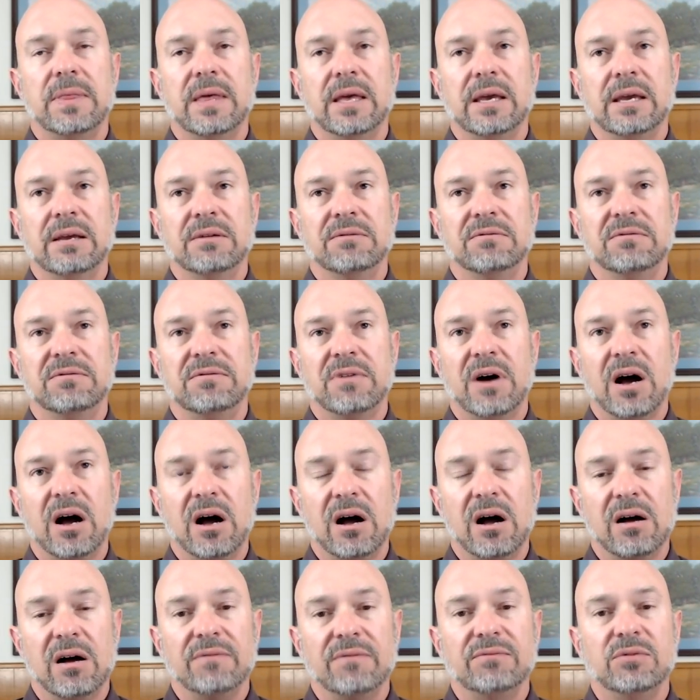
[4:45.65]

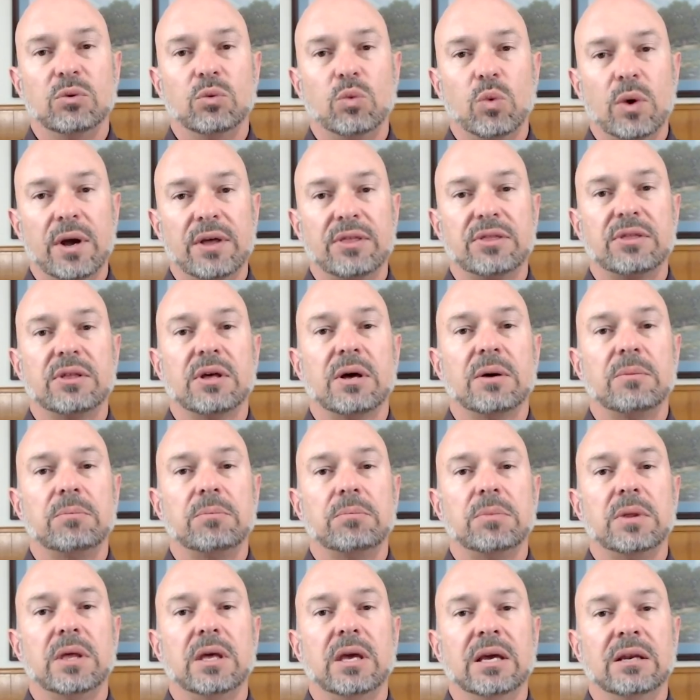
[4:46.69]
involved with
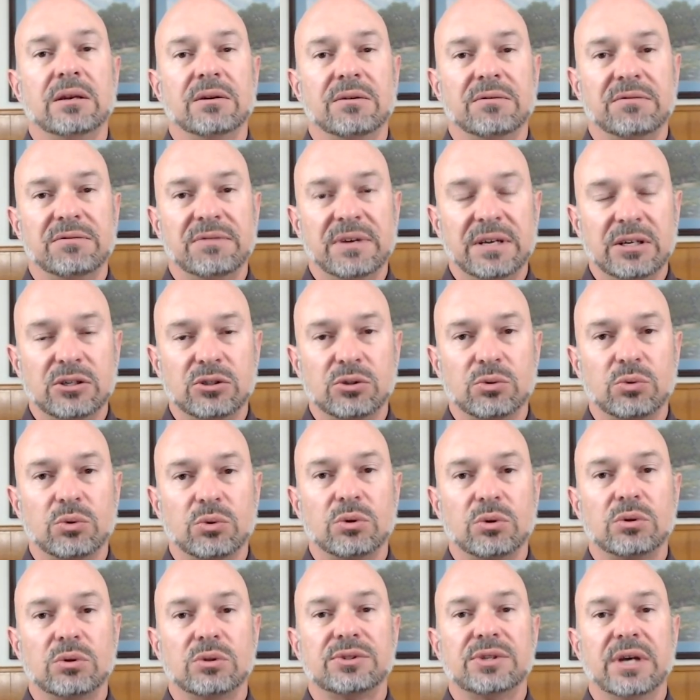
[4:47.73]

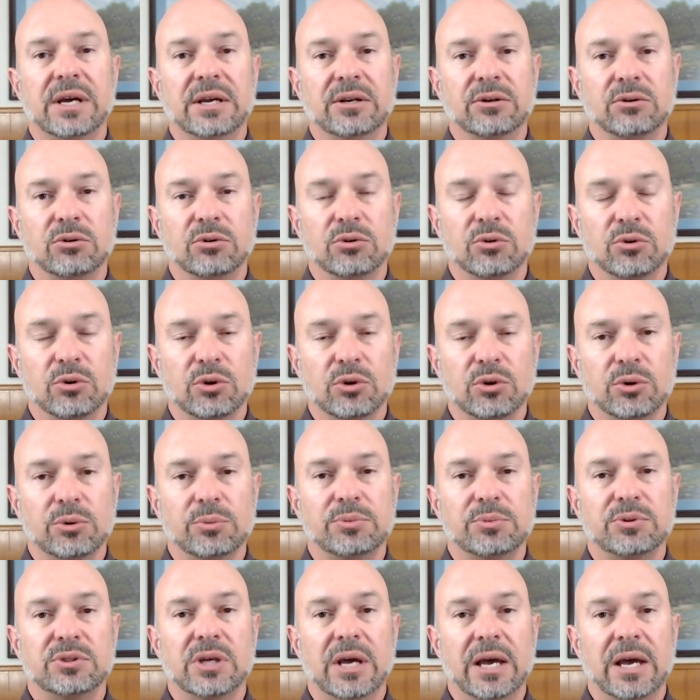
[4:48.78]
individuals and groups